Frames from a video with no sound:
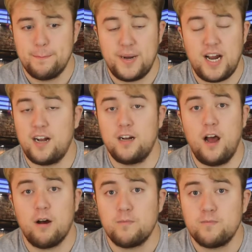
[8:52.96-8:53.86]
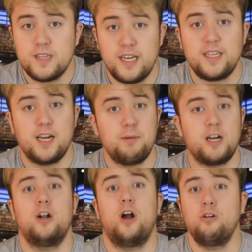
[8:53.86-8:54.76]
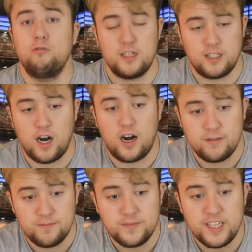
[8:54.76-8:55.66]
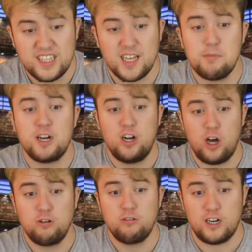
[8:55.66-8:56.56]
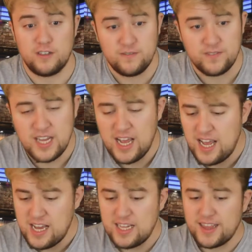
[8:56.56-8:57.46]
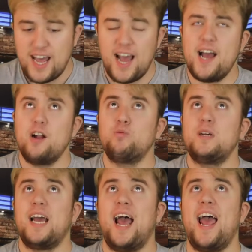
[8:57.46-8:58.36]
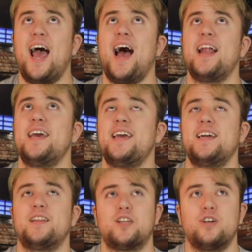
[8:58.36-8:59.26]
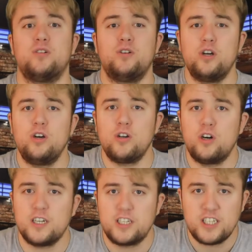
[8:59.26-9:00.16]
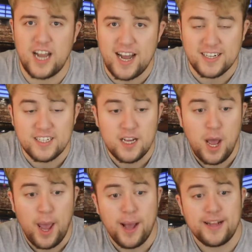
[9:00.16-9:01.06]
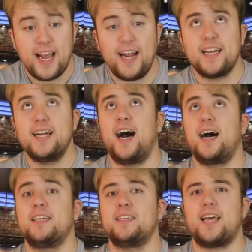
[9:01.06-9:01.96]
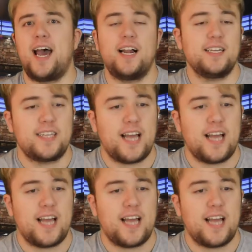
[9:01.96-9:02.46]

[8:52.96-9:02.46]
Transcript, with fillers: but I don't know. It's gonna be a slow one, y'all. It's gonna be a slow one. Then we head into New York Jets, taking on the Dallas